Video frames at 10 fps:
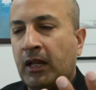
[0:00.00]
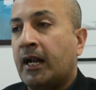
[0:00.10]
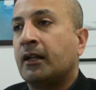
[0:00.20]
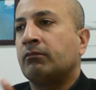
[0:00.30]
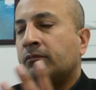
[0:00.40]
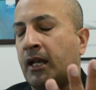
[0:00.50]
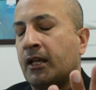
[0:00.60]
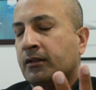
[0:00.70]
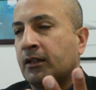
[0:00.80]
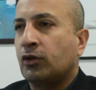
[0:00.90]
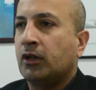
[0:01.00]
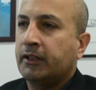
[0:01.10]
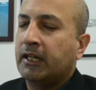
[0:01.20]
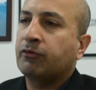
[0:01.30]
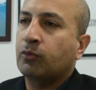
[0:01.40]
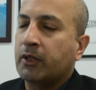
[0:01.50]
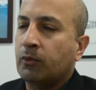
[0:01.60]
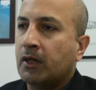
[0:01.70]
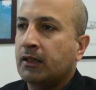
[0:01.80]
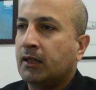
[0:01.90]
and as they call the
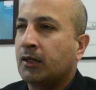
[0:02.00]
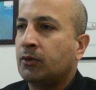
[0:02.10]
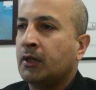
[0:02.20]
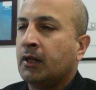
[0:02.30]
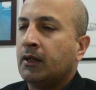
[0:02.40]
F-21 now,